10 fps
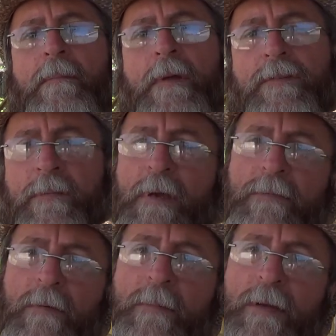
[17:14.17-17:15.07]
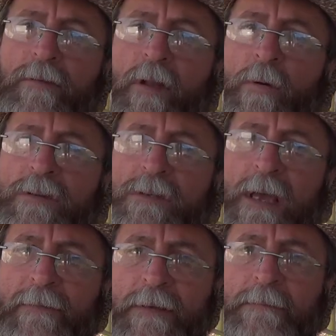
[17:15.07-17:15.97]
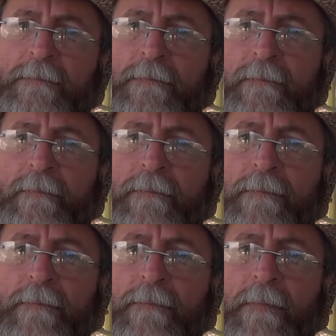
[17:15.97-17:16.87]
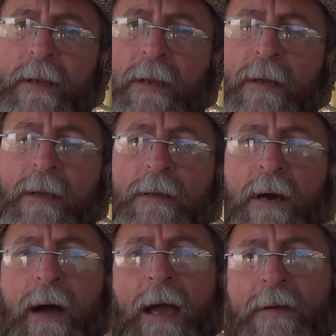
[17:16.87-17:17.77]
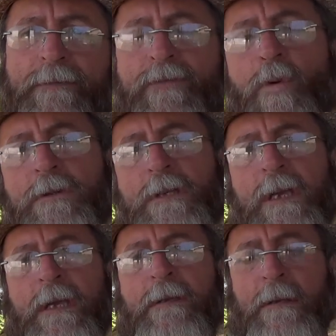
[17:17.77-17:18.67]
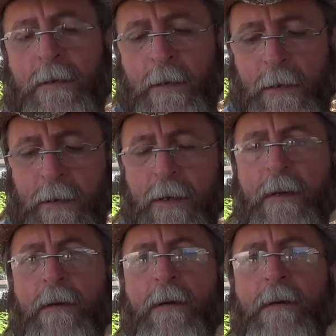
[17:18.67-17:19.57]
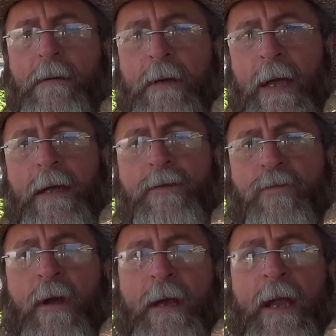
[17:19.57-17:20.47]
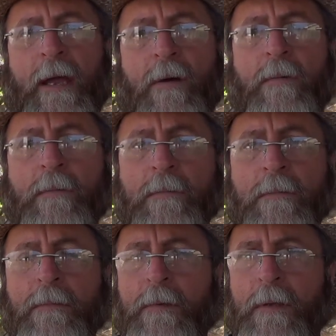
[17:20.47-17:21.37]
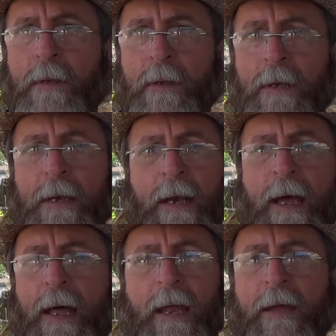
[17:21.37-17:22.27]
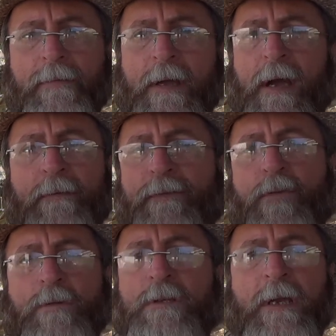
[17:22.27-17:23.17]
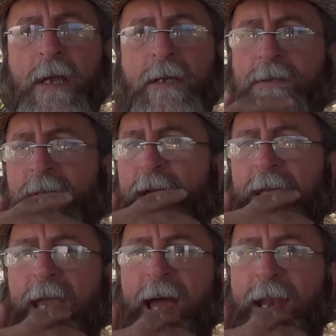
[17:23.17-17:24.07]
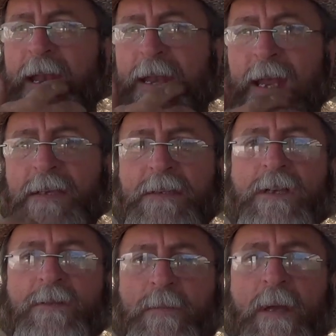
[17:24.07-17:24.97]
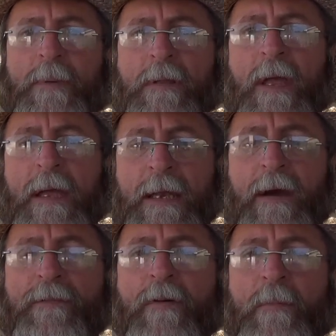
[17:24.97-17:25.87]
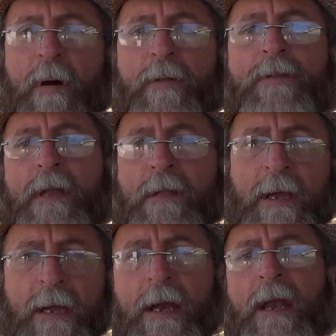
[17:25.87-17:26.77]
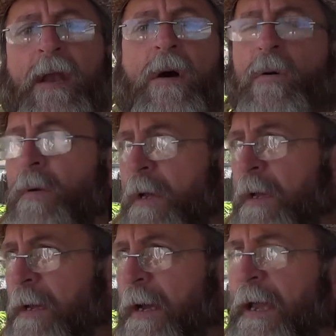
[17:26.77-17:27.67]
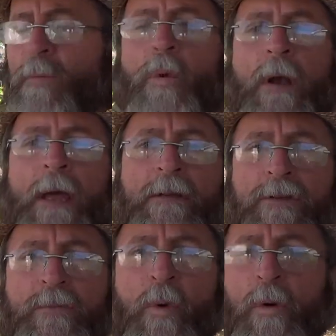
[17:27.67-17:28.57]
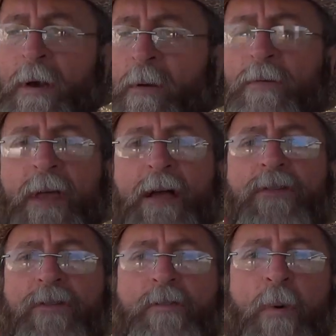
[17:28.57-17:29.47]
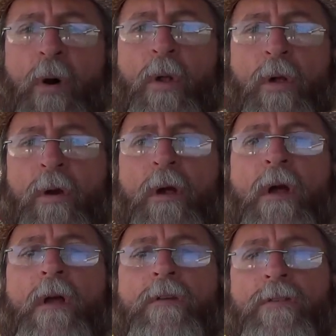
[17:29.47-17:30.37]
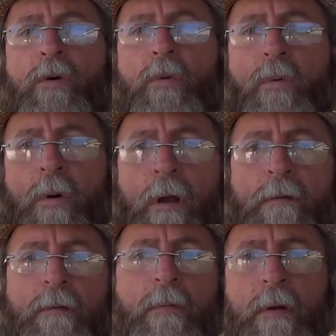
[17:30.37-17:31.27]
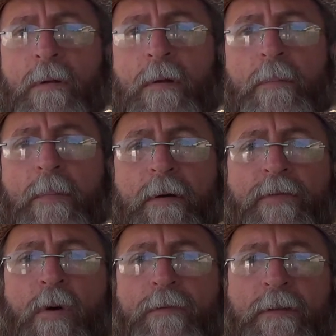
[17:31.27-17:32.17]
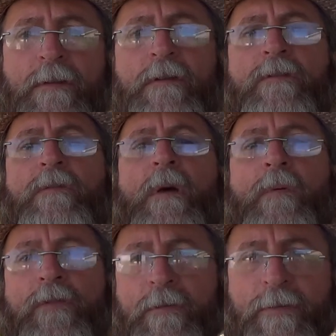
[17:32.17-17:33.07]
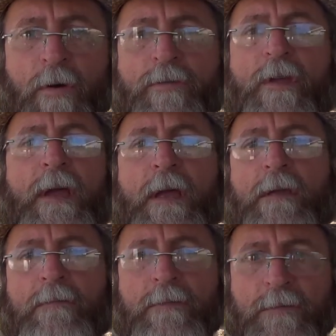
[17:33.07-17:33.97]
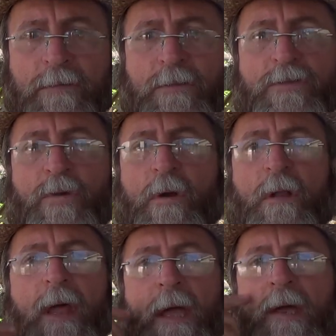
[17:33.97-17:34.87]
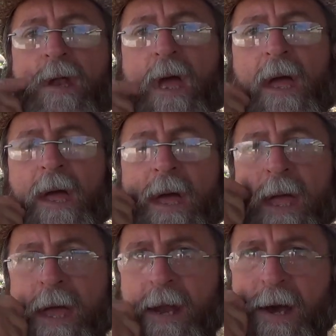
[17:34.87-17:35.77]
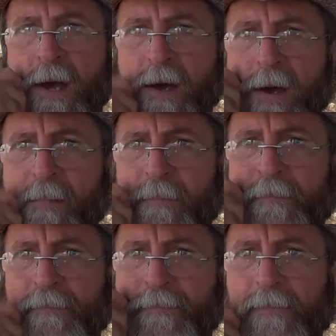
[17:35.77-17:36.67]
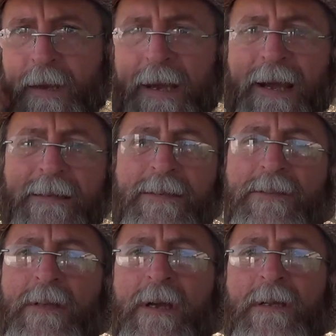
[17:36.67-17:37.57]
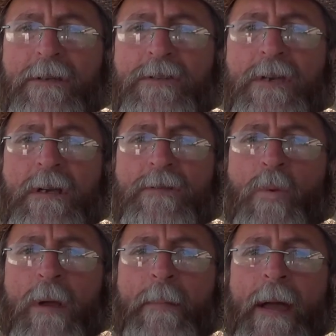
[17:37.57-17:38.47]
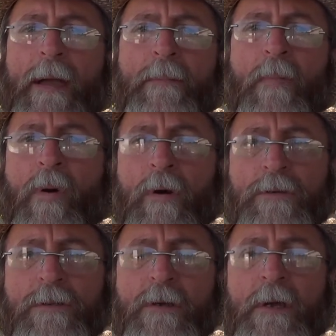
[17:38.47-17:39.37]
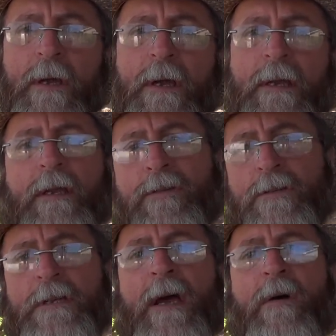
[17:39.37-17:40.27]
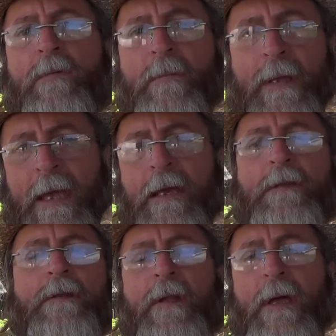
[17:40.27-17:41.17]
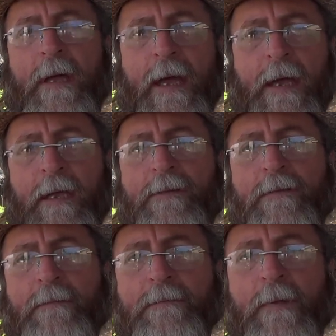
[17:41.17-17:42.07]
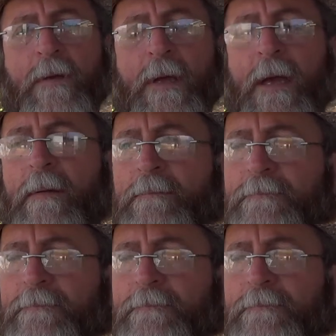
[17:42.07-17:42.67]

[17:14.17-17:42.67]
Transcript: sometimes it would be as low as 7. Now, I have 14 hens right now. And I, I haven't gotten 14 eggs a day yet. And they, they, they've been laying now for a month, and they laying, and I know I had one egg this morning that was actually smaller. So one of one of the Buff Orpingtons that was her first egg. She just started laying, and uh, I got these I got these chickens way back in March, and they're just now beginning to lay eggs. Okay.